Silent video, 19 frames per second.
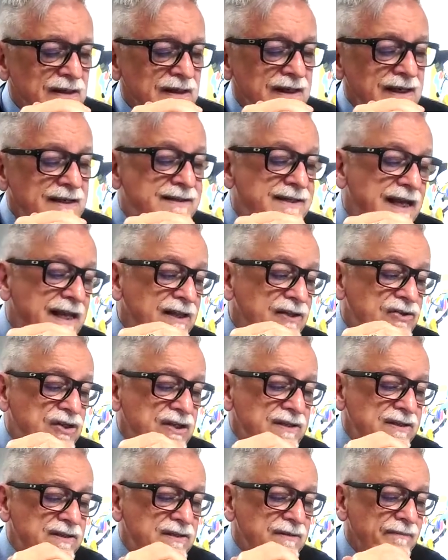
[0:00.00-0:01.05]

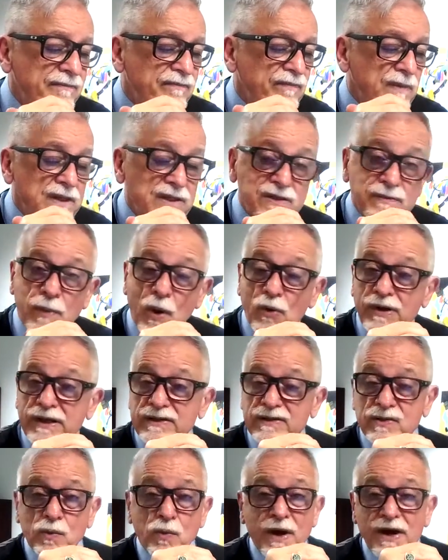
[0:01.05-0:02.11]
Intelligence spoke
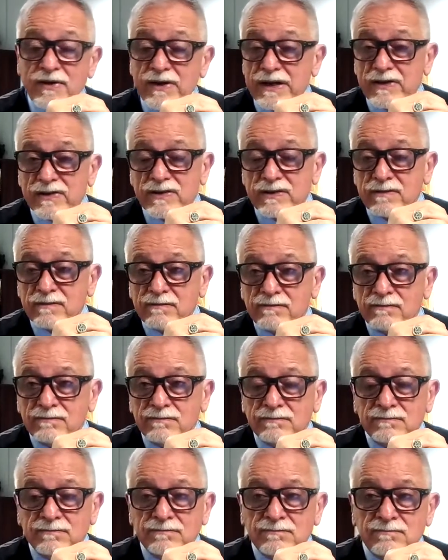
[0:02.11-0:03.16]
its awareness.
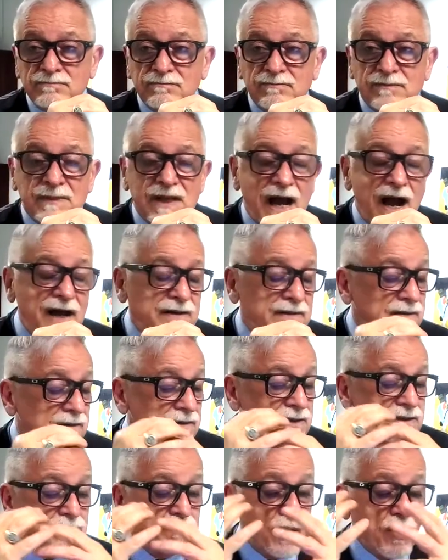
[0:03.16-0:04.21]
God
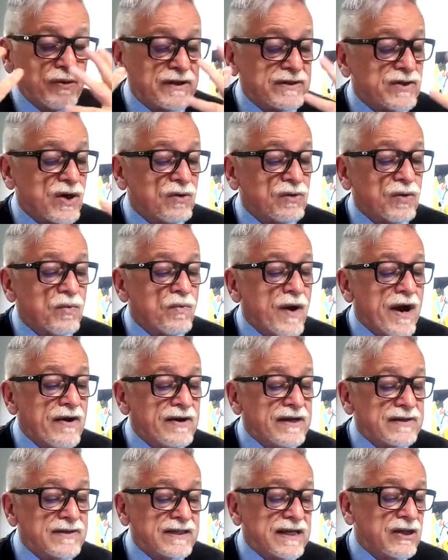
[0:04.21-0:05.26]
spoke its own
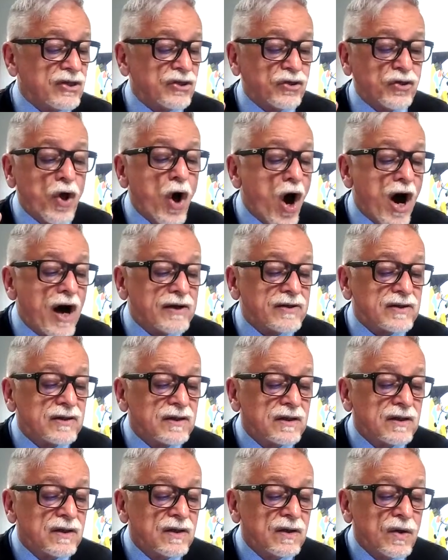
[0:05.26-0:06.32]
awareness. It thought
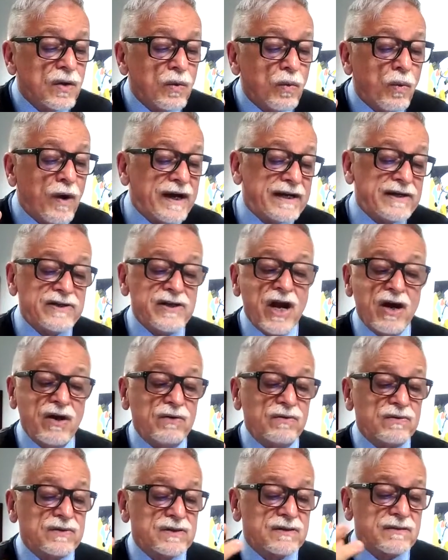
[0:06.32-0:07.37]
what it
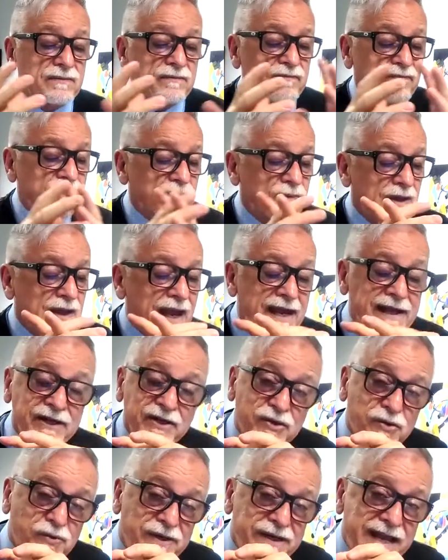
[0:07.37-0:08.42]
knows, and it
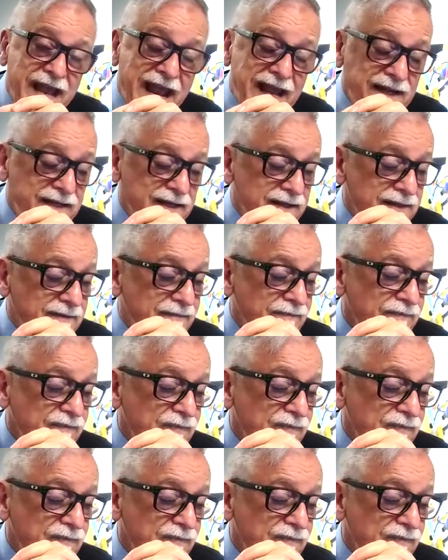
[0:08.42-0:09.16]
created.